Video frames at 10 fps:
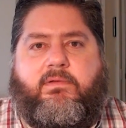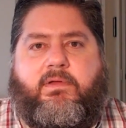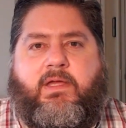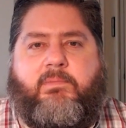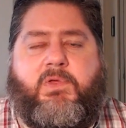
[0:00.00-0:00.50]

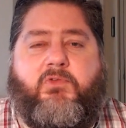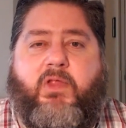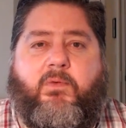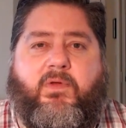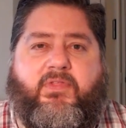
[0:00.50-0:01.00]

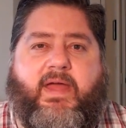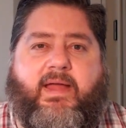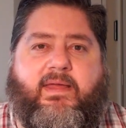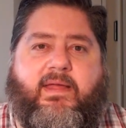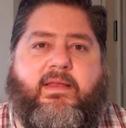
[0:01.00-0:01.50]
communing with
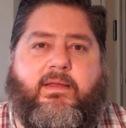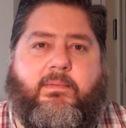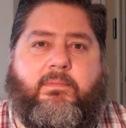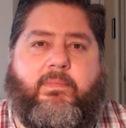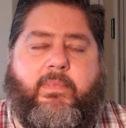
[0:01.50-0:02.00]
that kingdom,